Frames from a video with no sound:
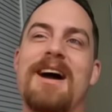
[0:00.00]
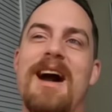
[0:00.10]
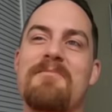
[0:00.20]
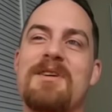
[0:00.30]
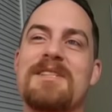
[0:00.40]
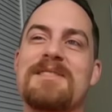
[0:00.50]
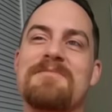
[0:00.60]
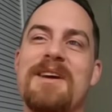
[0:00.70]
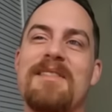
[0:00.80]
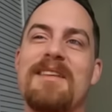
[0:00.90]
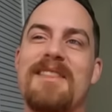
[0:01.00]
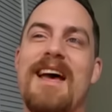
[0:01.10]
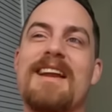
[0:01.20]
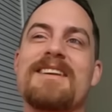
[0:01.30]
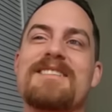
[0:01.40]
I must admit that
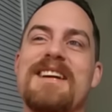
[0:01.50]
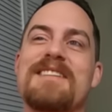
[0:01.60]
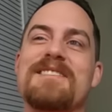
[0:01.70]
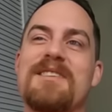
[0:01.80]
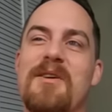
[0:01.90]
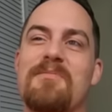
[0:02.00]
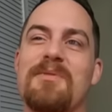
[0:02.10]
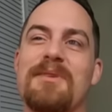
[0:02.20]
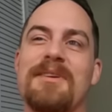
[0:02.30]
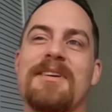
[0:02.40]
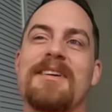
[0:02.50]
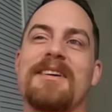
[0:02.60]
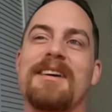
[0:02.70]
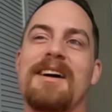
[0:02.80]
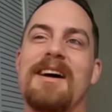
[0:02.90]
that is a dope
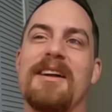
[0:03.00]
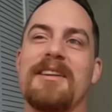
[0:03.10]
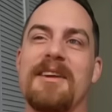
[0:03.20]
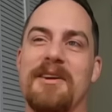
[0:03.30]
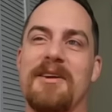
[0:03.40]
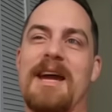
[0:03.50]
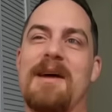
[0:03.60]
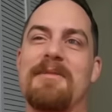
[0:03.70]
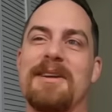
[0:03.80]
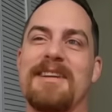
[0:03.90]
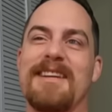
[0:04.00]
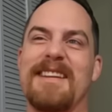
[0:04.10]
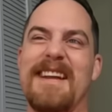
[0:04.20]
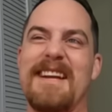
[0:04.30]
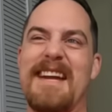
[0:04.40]
uh, liquor cabinet
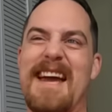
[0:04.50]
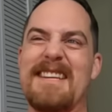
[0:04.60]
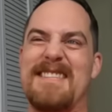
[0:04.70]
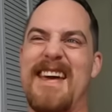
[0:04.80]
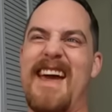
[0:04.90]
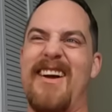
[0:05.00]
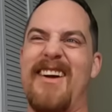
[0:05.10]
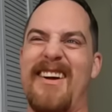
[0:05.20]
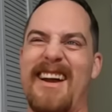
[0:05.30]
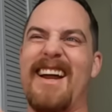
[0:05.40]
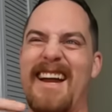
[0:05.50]
that he has there.